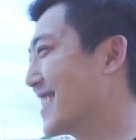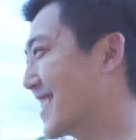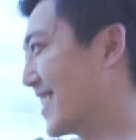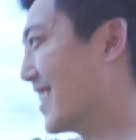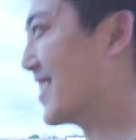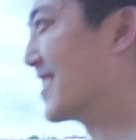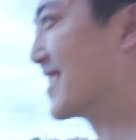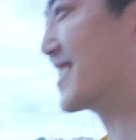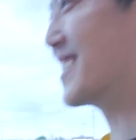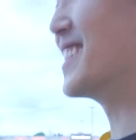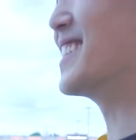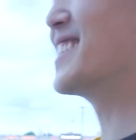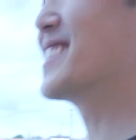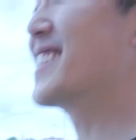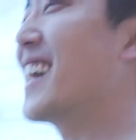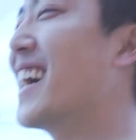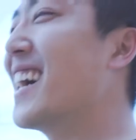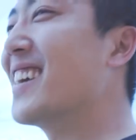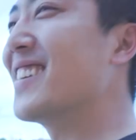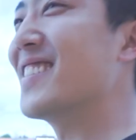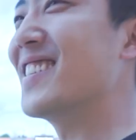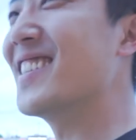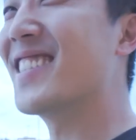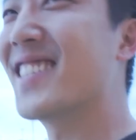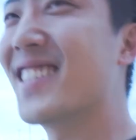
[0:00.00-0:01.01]
So it turns
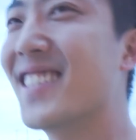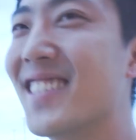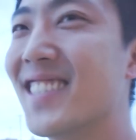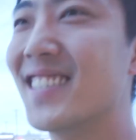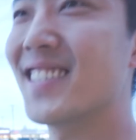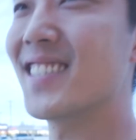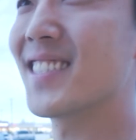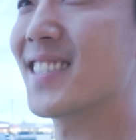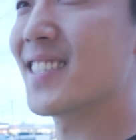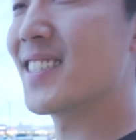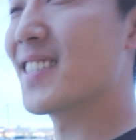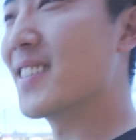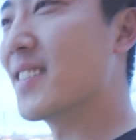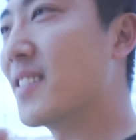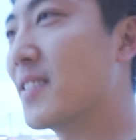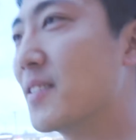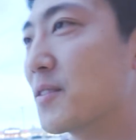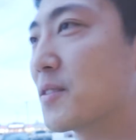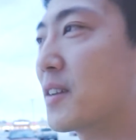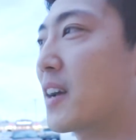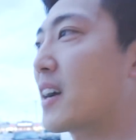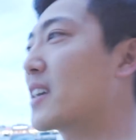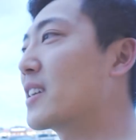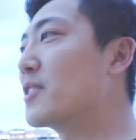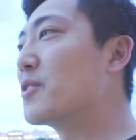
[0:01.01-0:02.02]
out it's
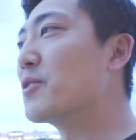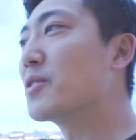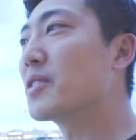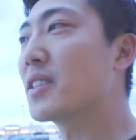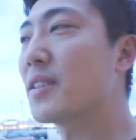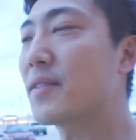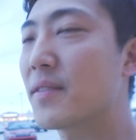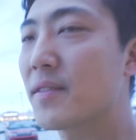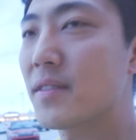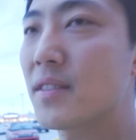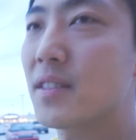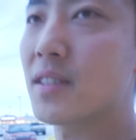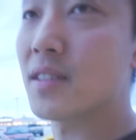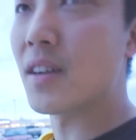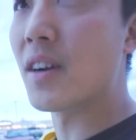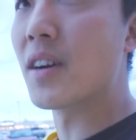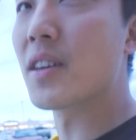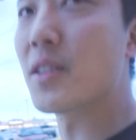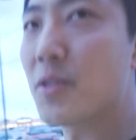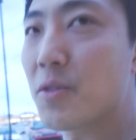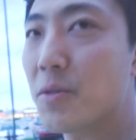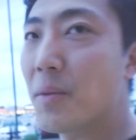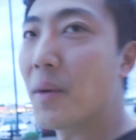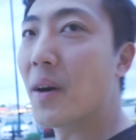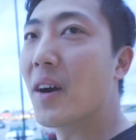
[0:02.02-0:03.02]
I could use it
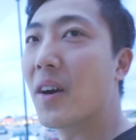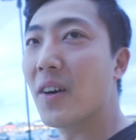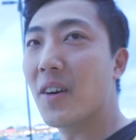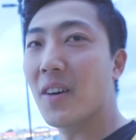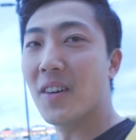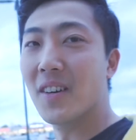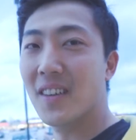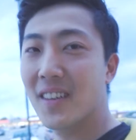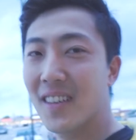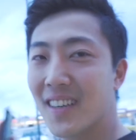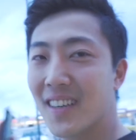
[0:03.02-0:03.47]
starting tomorrow.